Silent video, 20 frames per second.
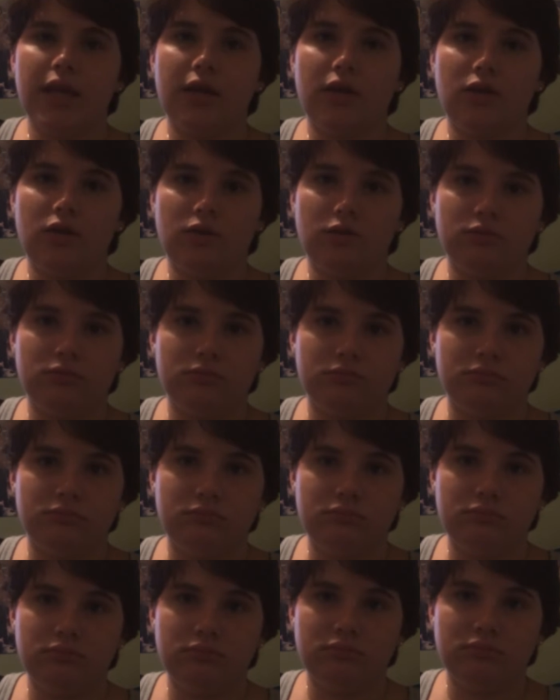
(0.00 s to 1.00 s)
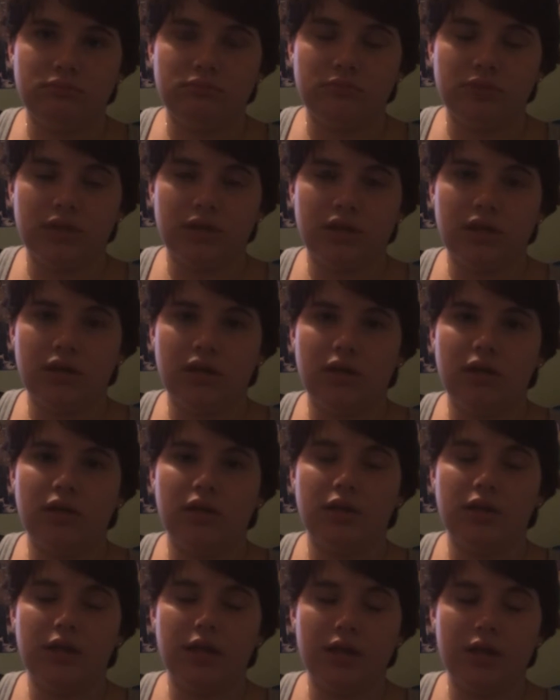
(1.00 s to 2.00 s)
at home.
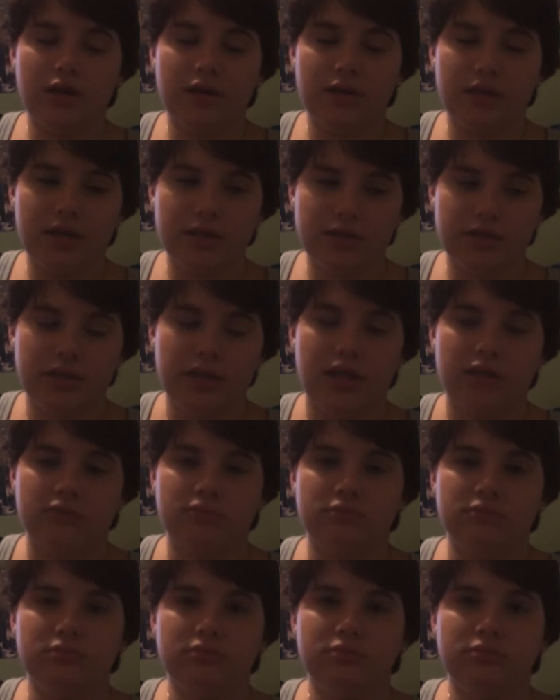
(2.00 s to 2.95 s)
Getting on the internet